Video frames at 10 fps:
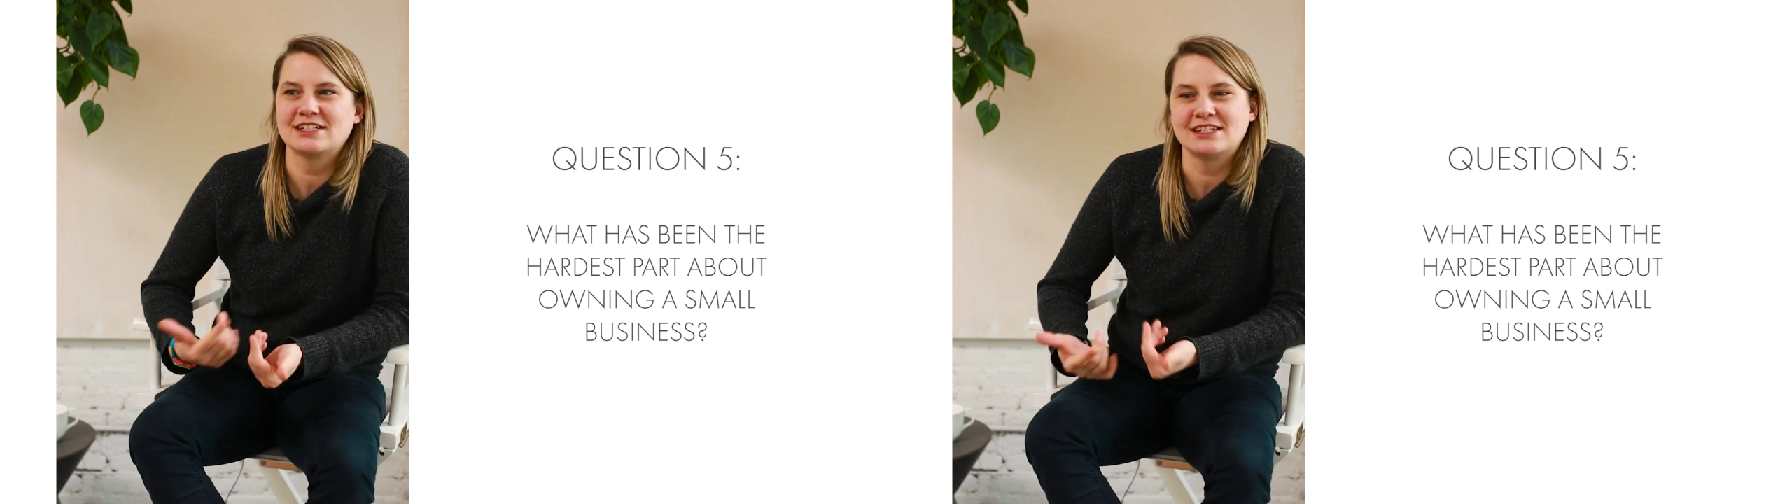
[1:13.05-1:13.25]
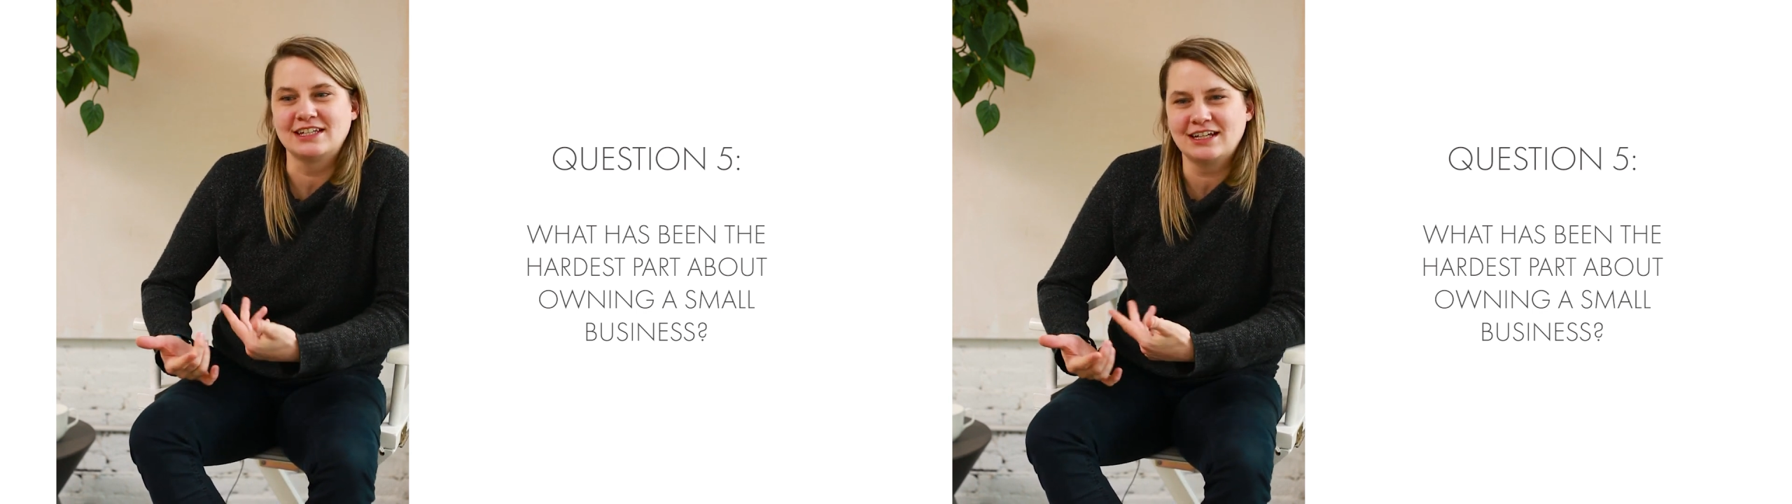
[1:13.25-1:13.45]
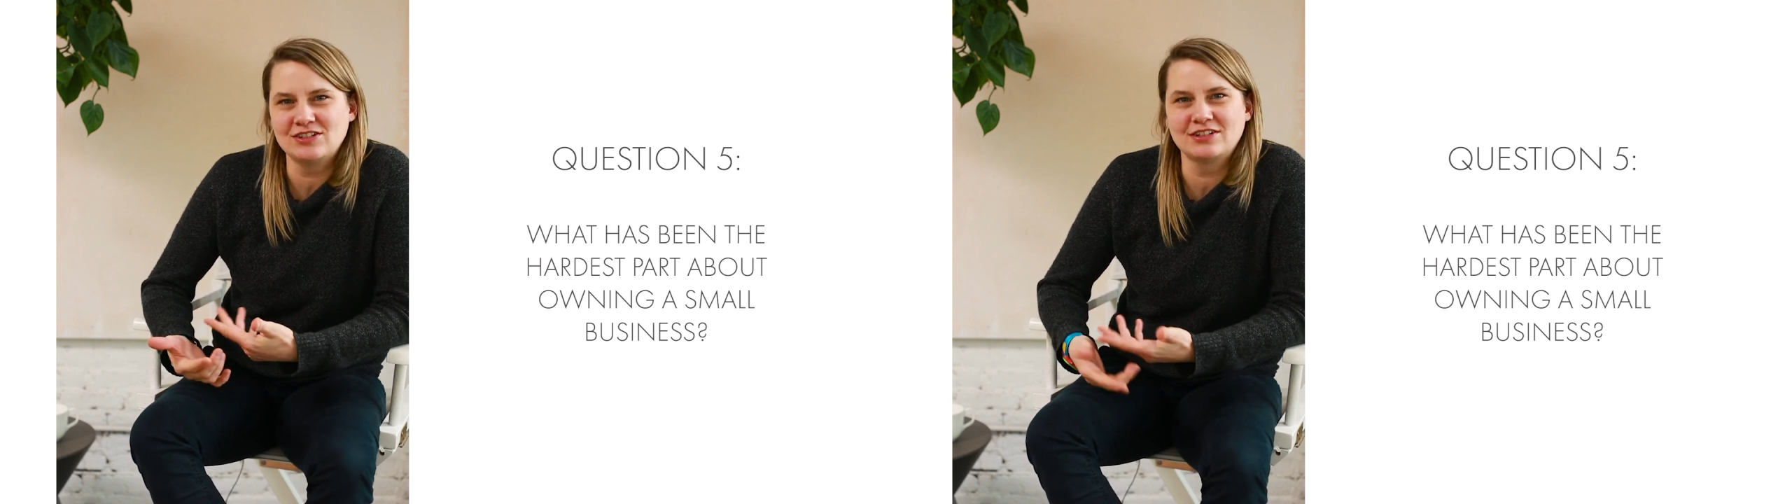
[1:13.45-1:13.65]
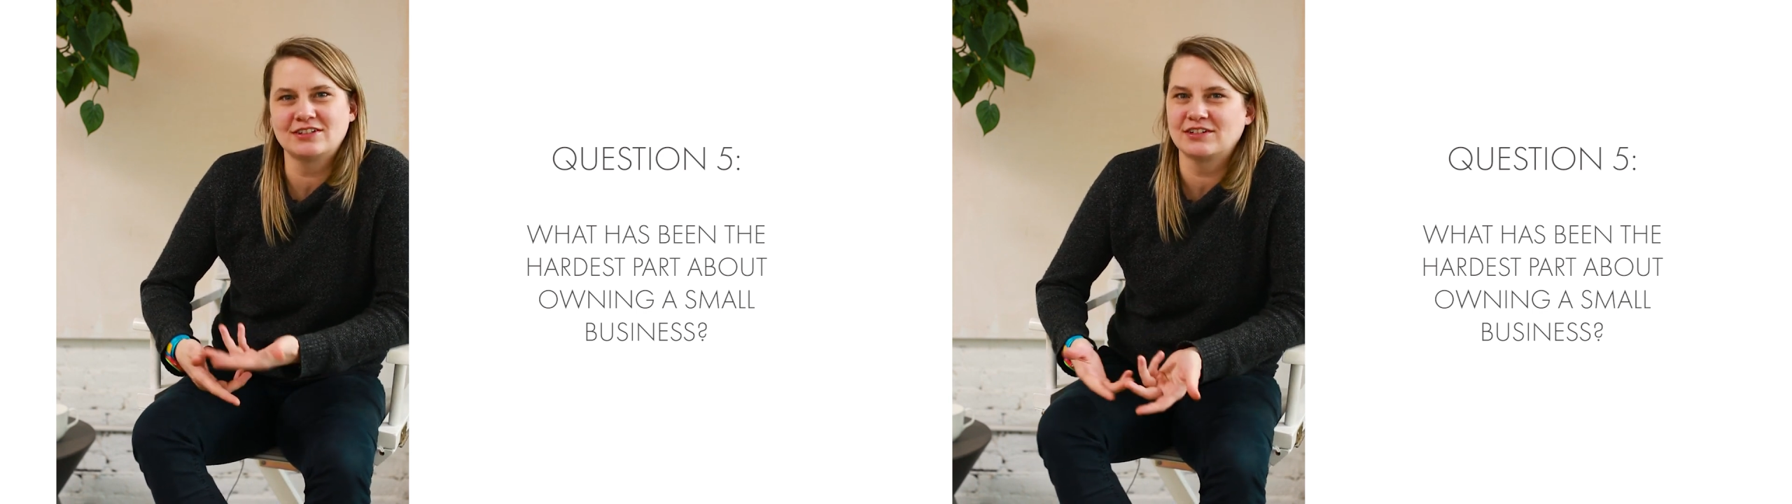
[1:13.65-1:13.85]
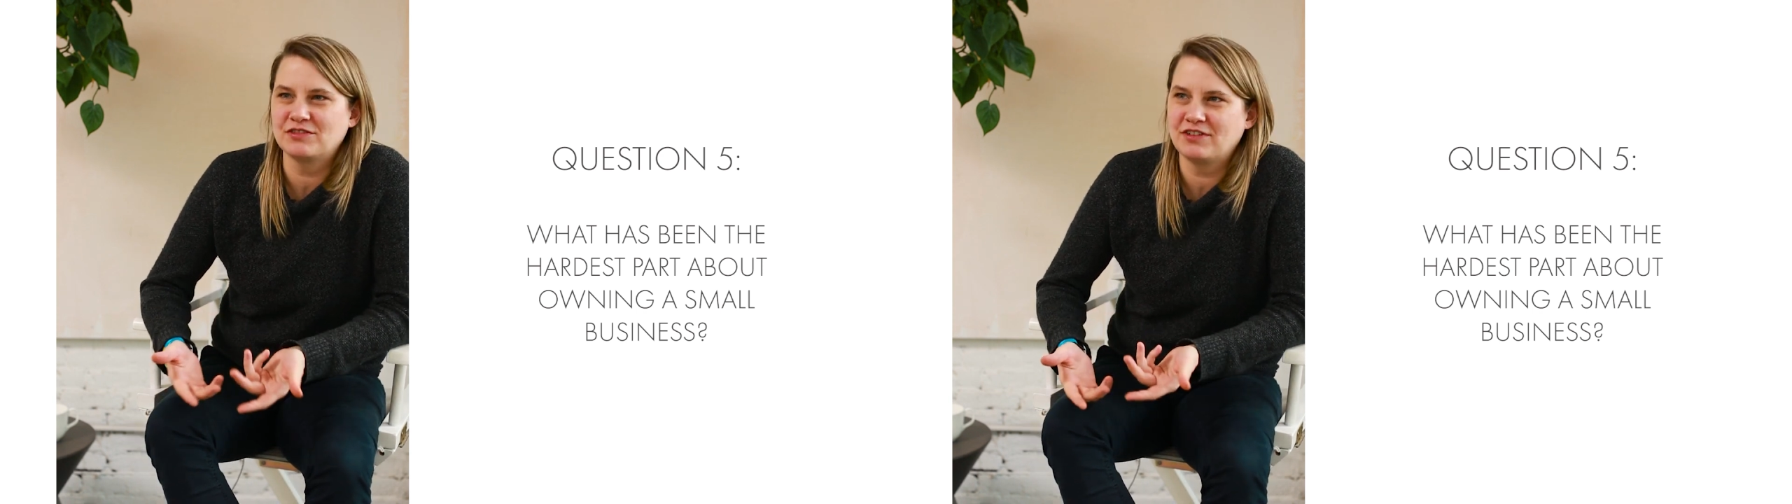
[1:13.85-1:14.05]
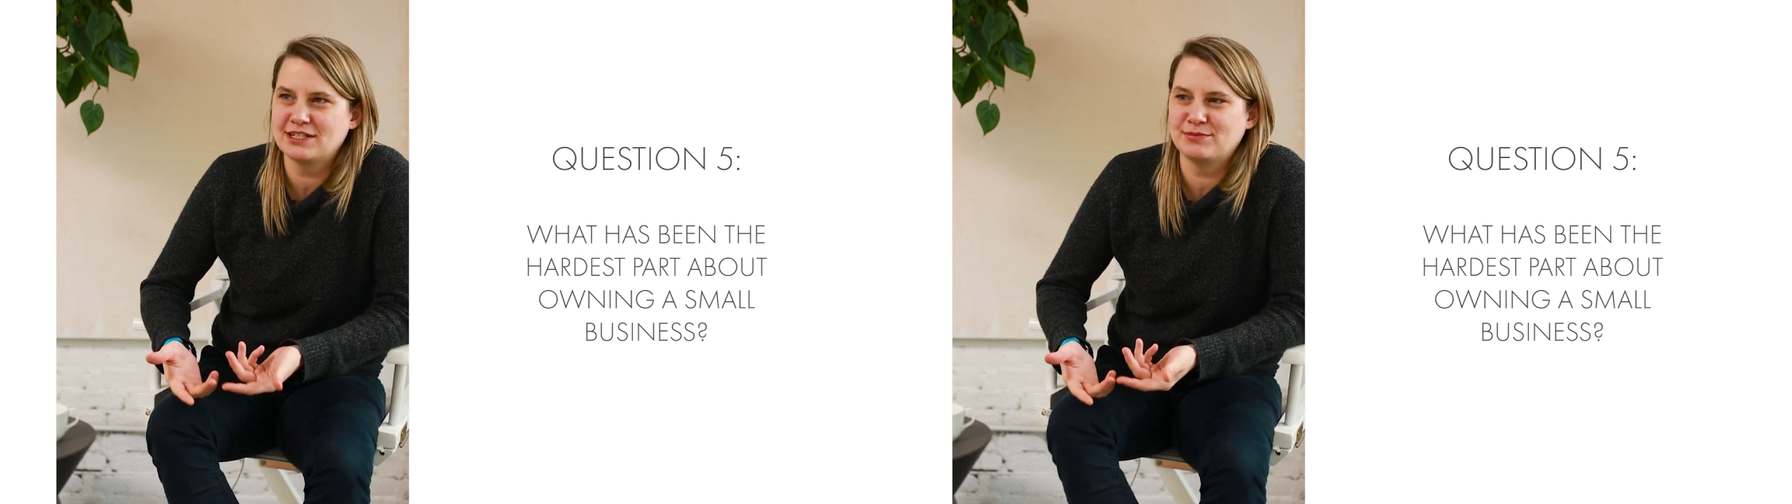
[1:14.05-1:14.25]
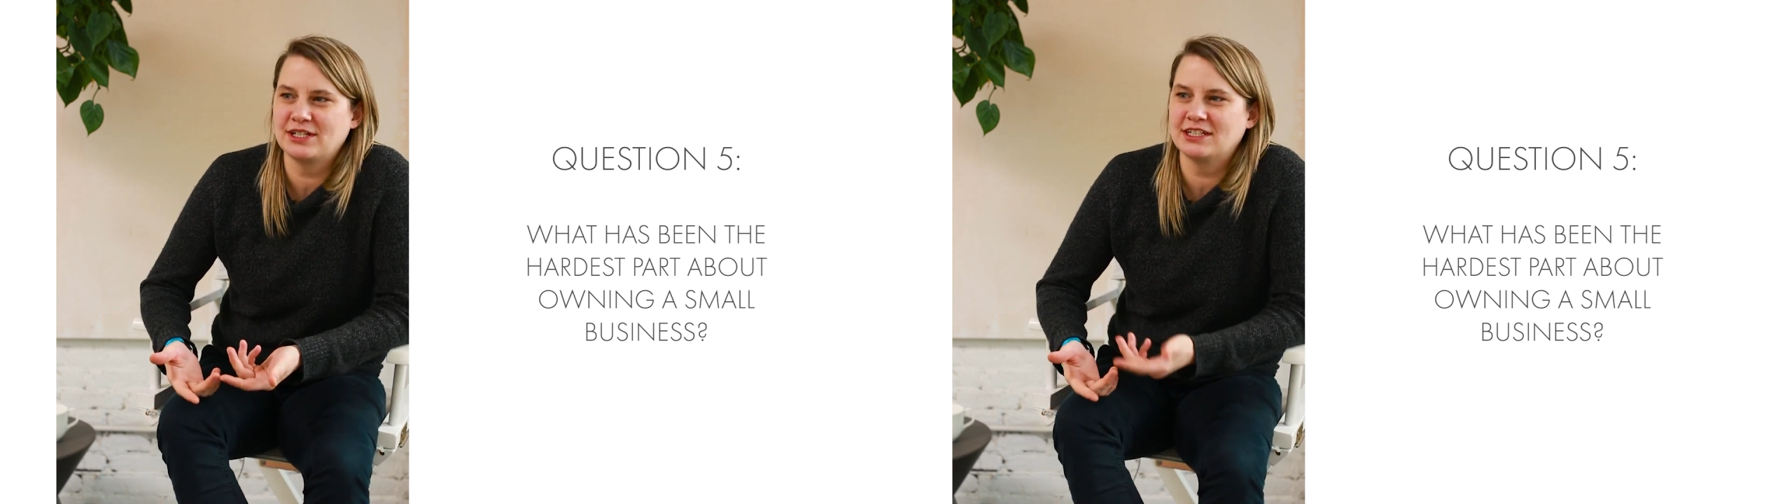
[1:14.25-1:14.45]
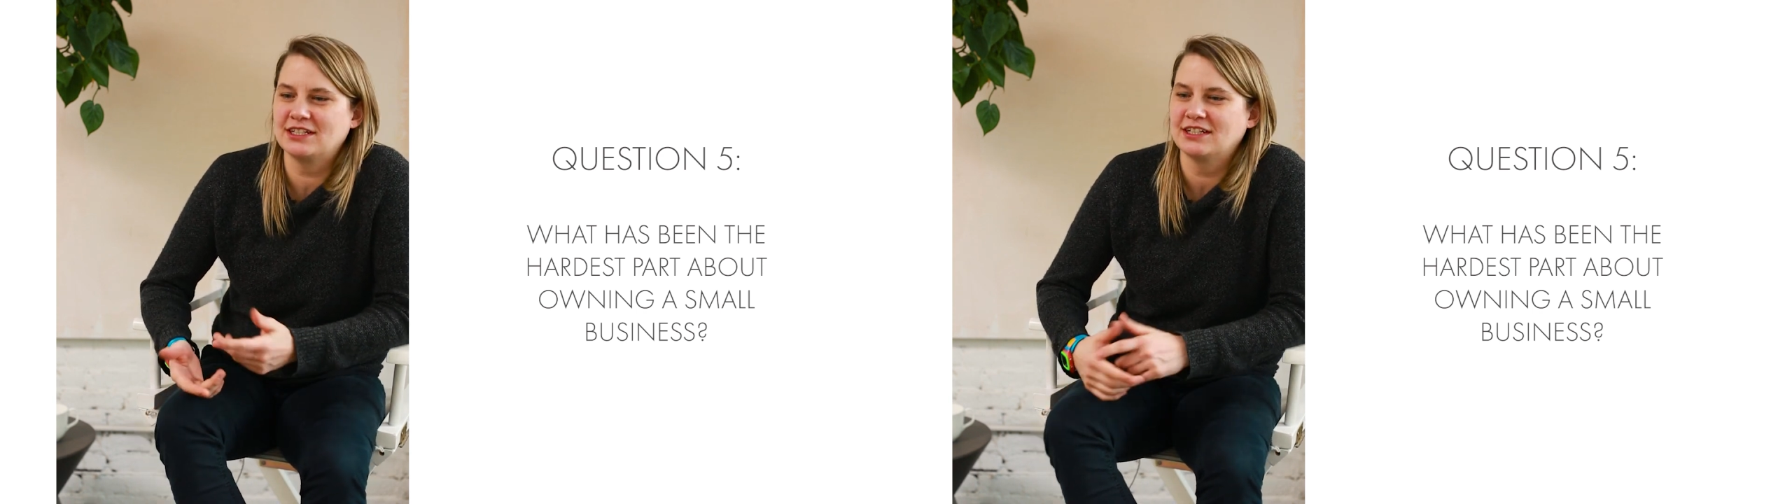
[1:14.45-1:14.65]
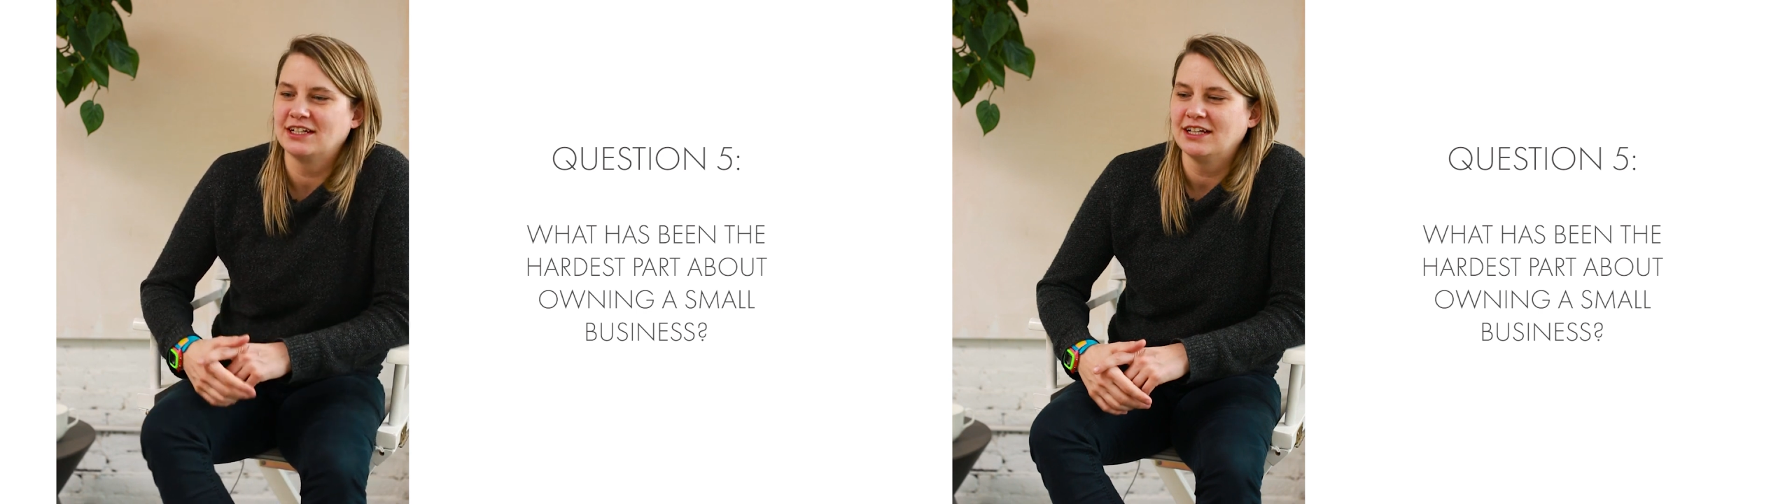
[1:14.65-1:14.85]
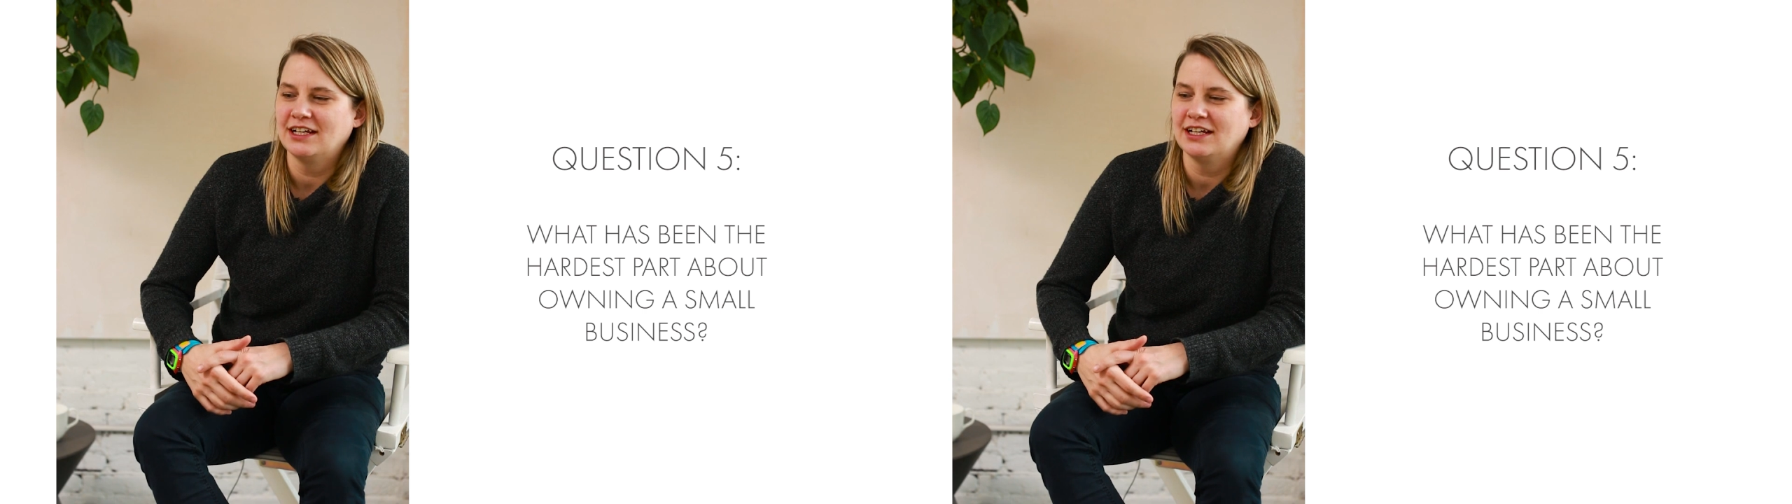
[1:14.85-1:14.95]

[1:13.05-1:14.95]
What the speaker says: seek counsel or advisement.